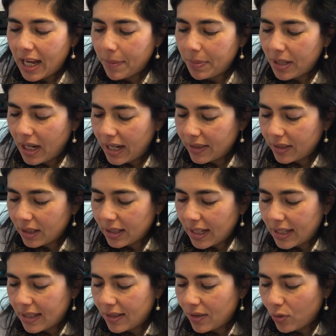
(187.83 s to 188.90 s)
Behind the
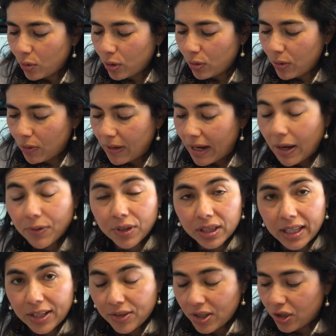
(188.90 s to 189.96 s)
lens, or around the
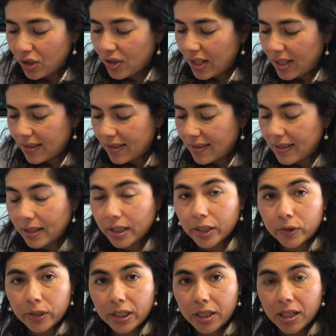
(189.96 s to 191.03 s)
lens, I should say, is the
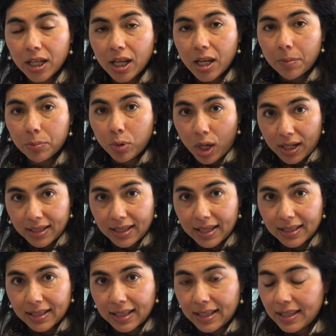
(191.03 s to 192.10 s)
ciliary
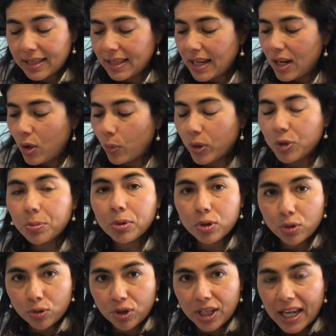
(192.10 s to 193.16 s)
processes, which
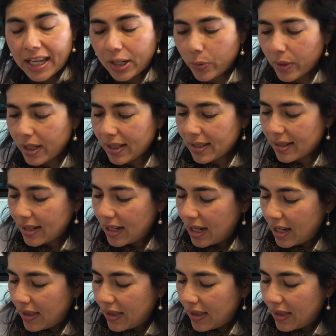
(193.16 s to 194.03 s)
produce the aqueous.